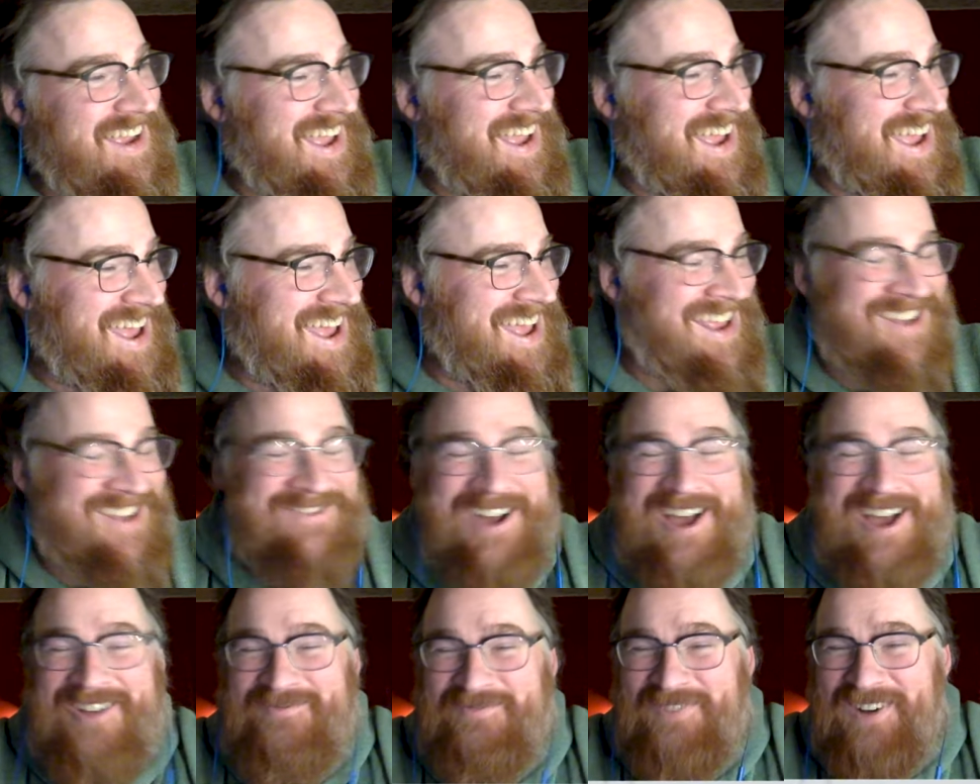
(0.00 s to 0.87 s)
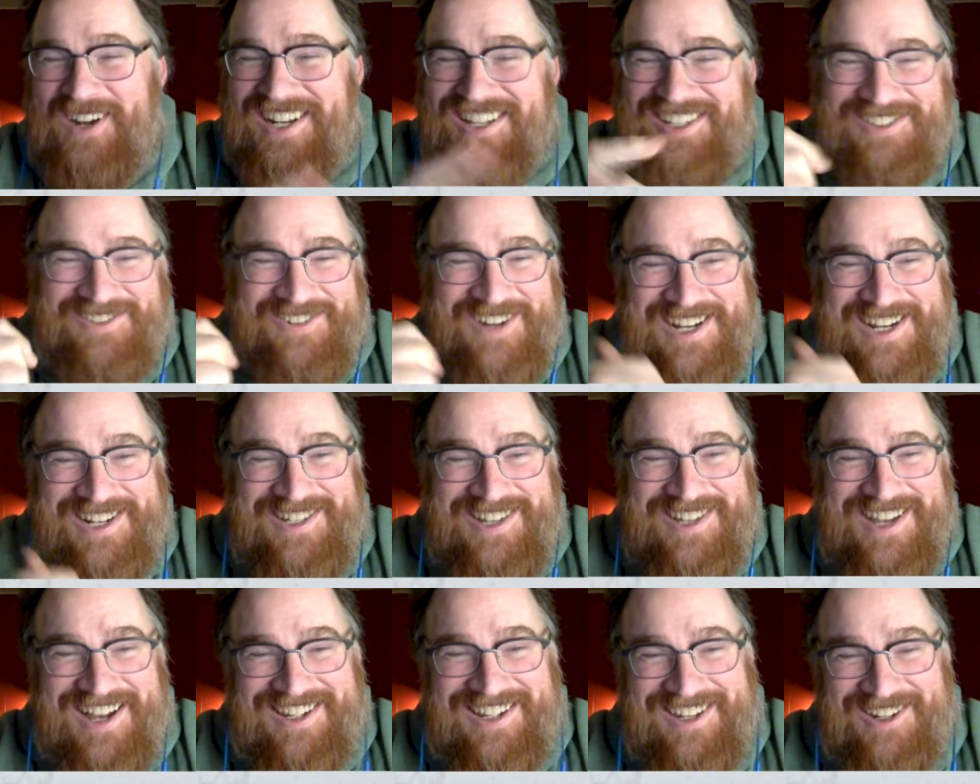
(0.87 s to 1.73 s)
And my buddy's riding
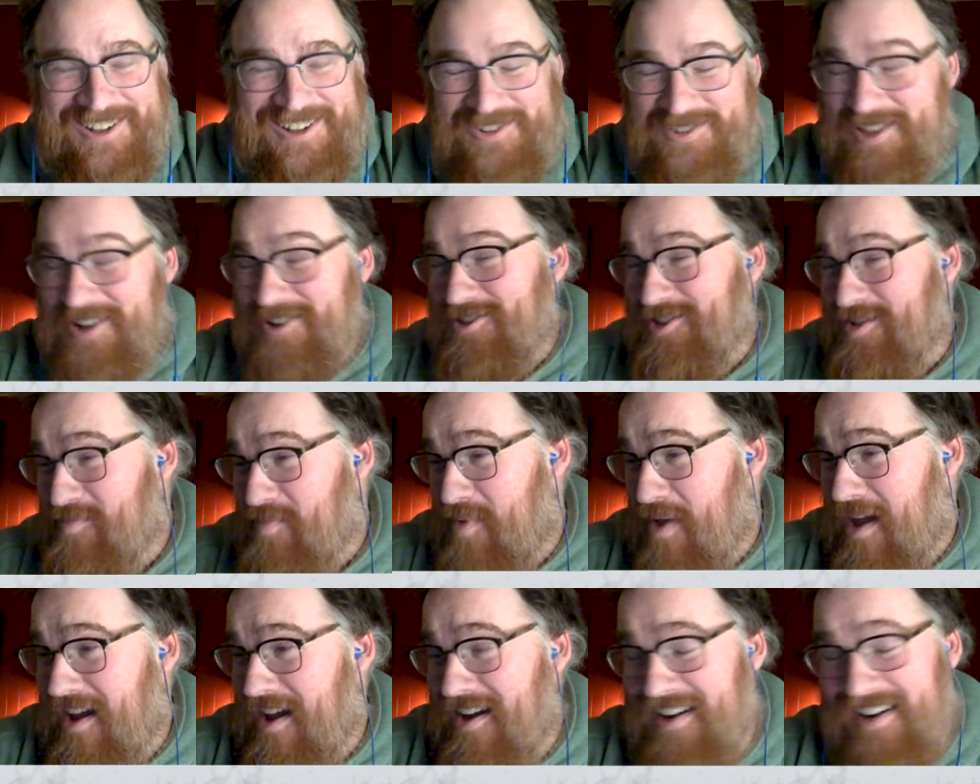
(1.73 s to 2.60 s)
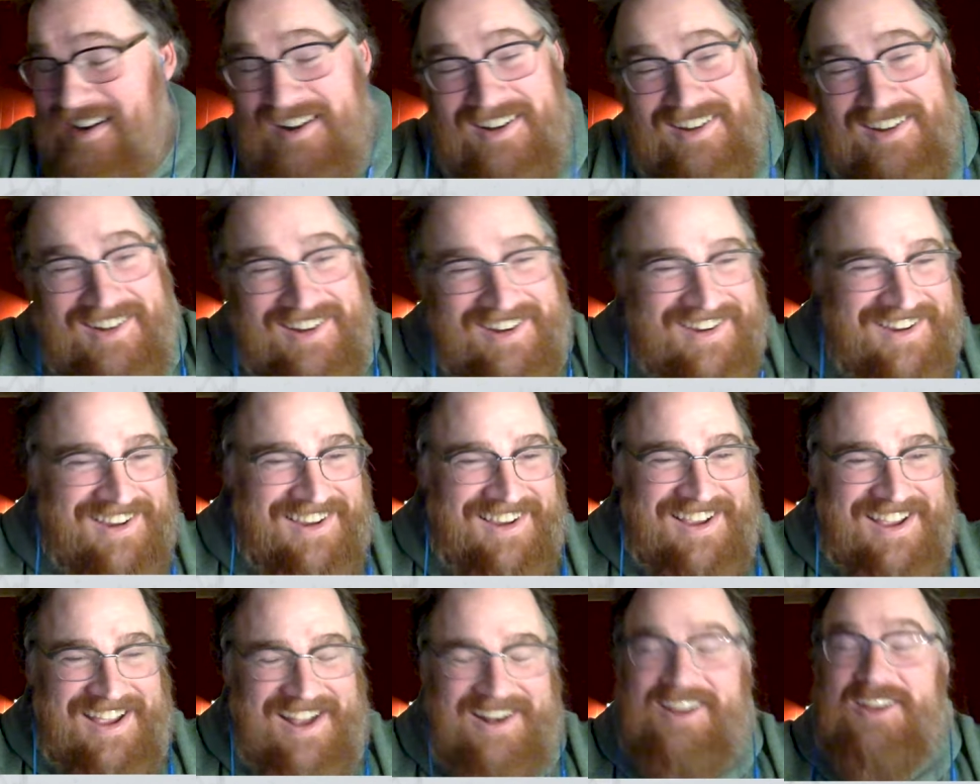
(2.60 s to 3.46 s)
shotgun, goes, "There's a bear!"
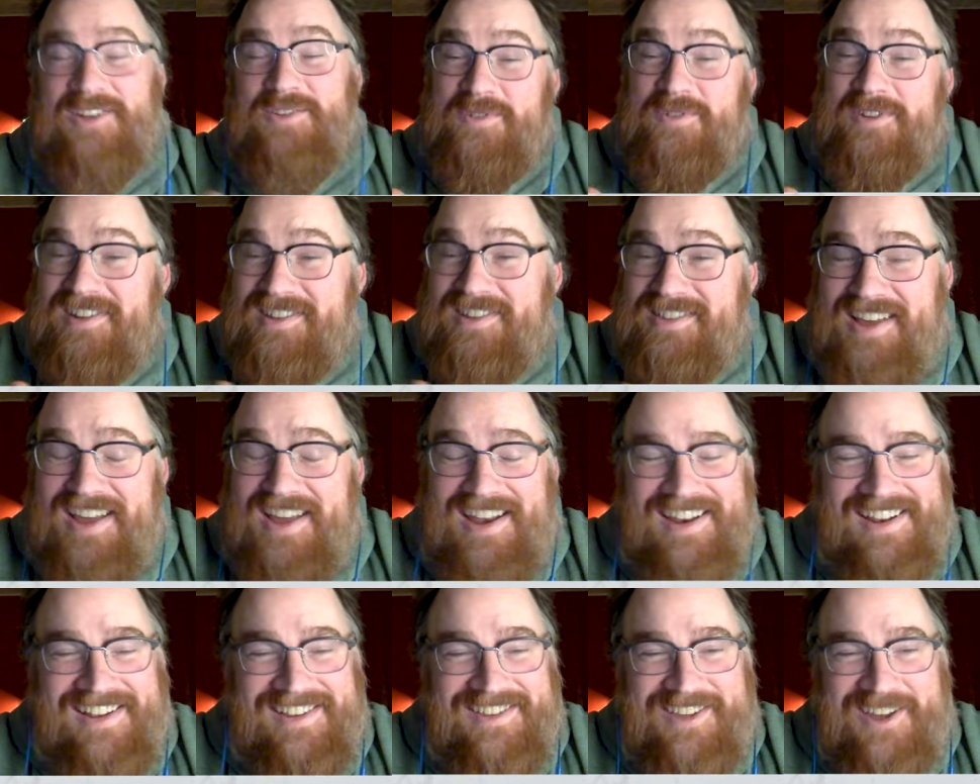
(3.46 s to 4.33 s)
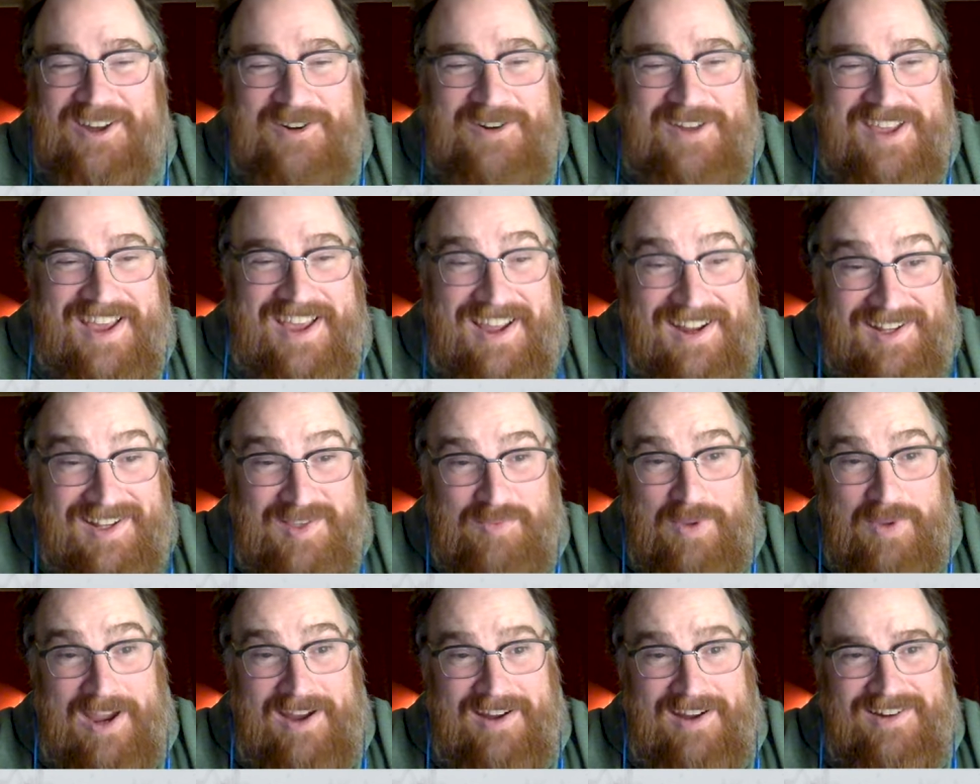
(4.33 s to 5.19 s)
And because we're excited, it's Kodiak, it's
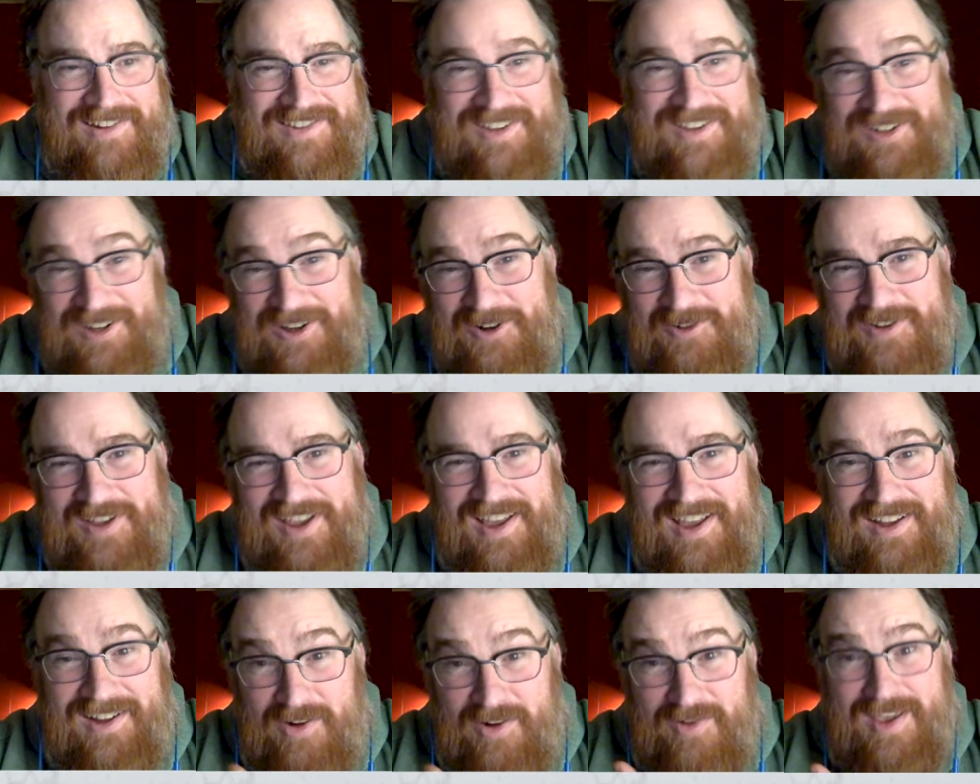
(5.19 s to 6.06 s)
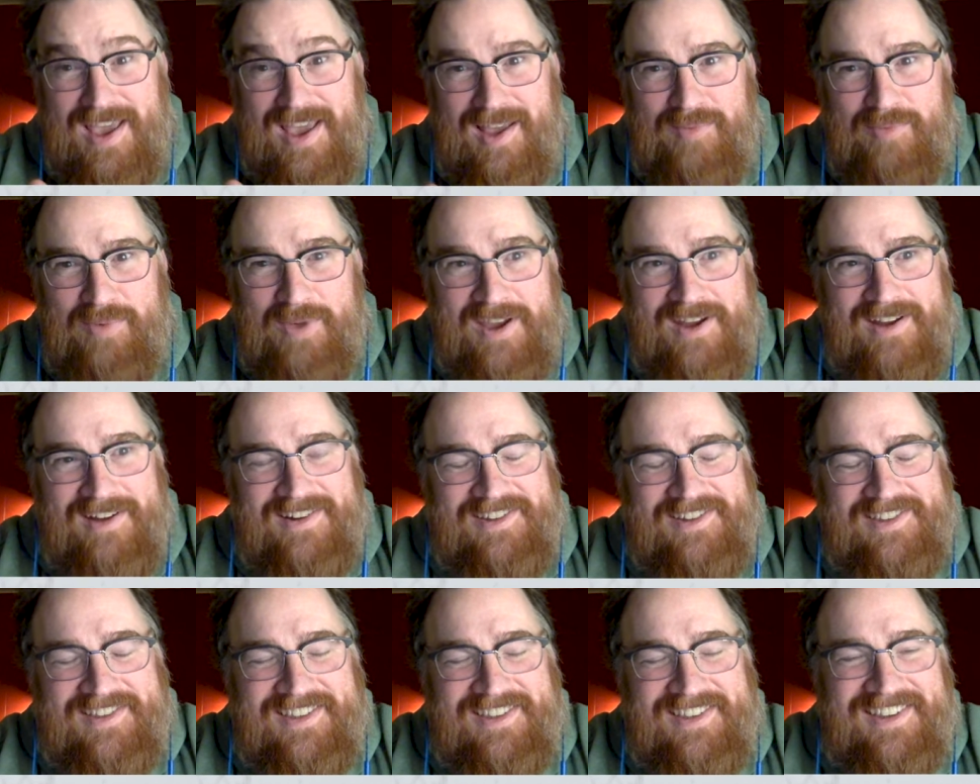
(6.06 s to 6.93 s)
bears on Kodiak, Kodiak
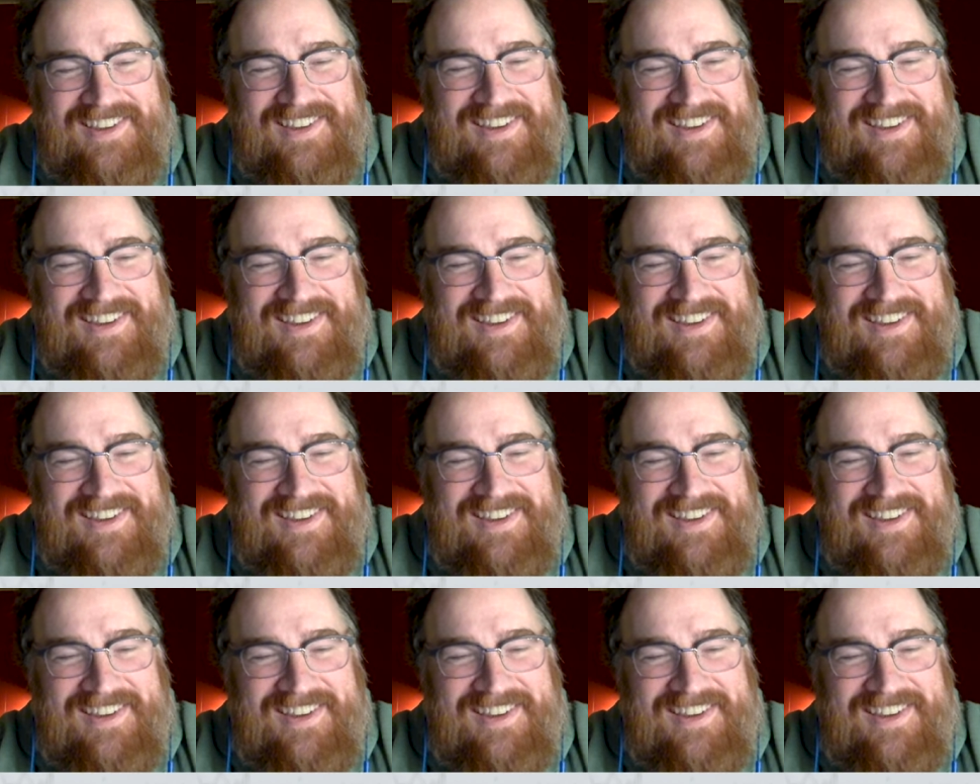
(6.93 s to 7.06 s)
bears.